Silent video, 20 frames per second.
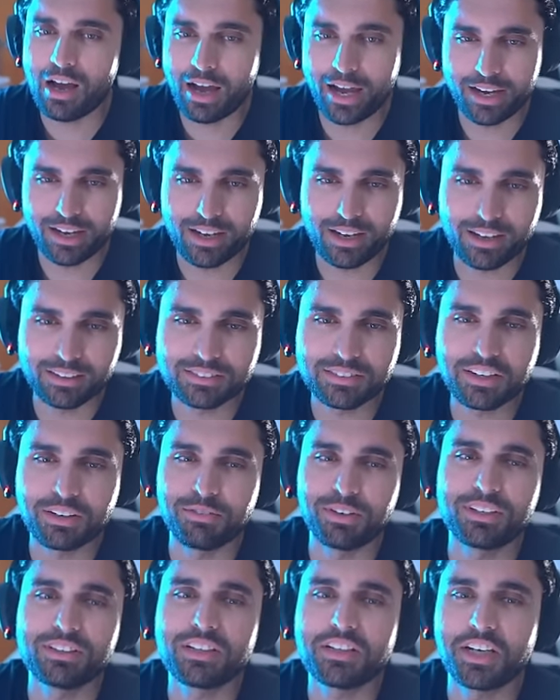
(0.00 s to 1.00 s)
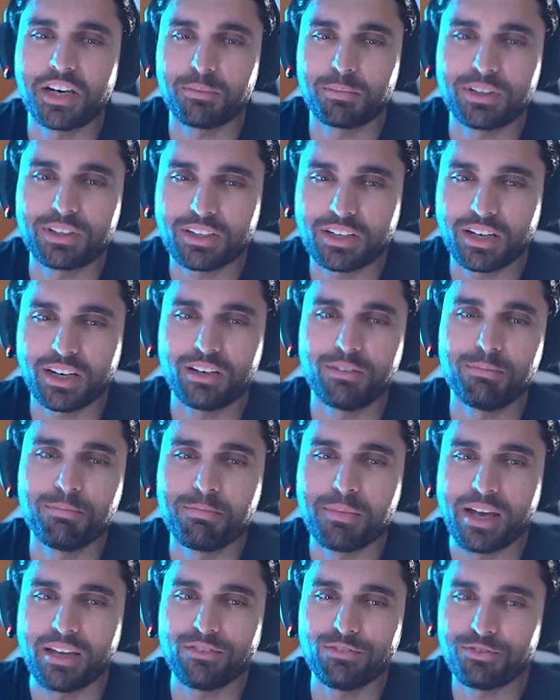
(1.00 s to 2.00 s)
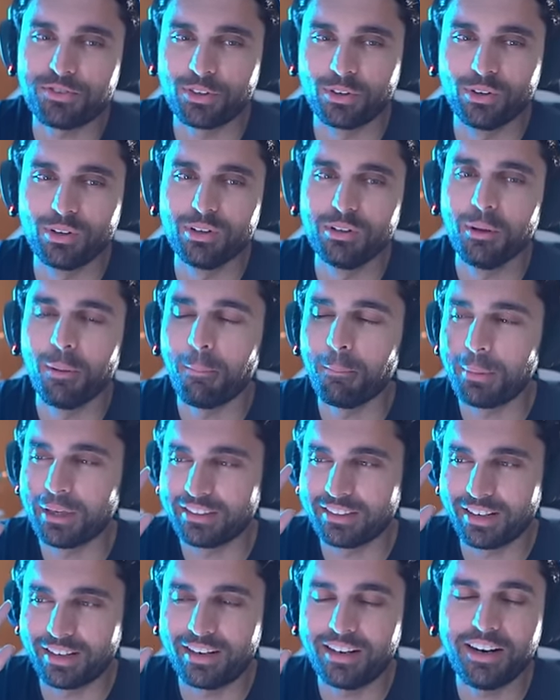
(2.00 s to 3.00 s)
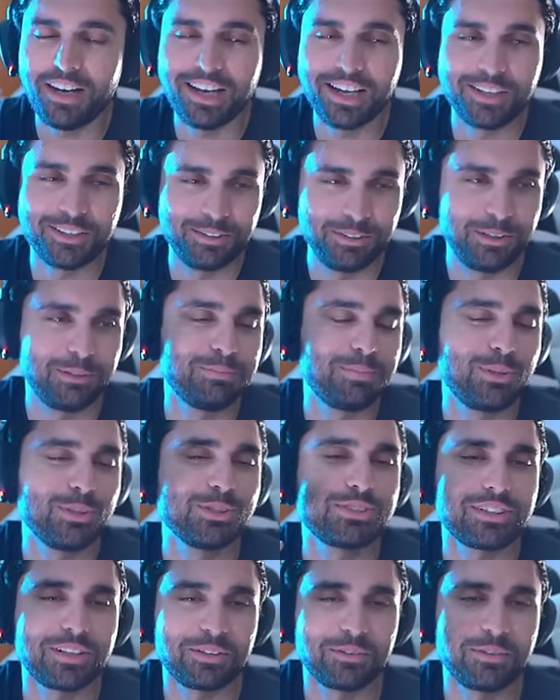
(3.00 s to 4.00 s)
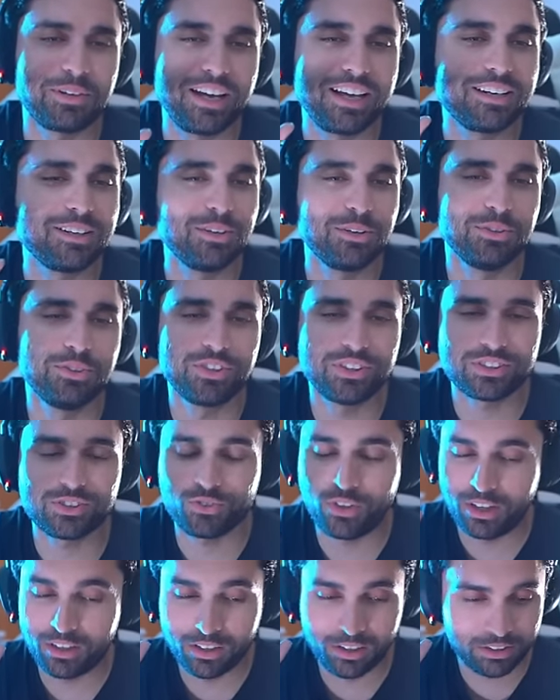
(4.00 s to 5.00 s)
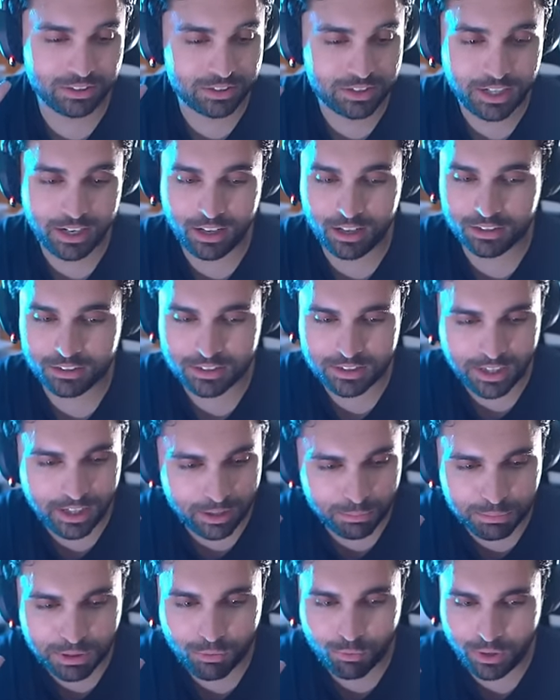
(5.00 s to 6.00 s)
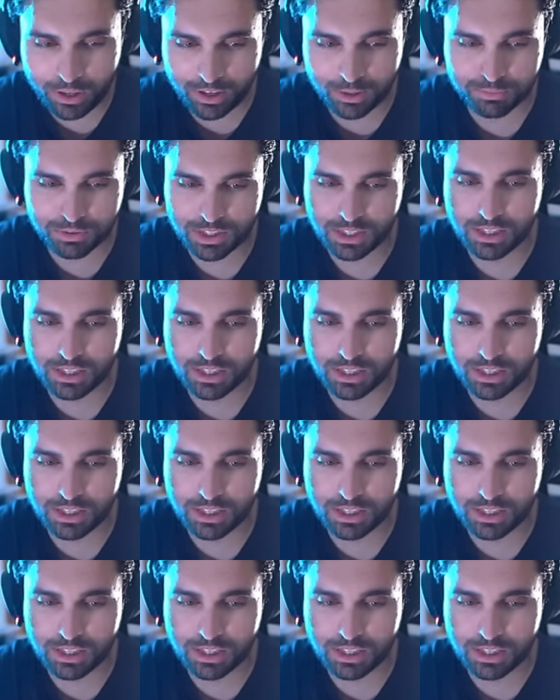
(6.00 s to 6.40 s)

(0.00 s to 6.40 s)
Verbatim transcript: I hate giving Gamergate men fuel, but they are 100% right on this one. Tell, tell me when I'm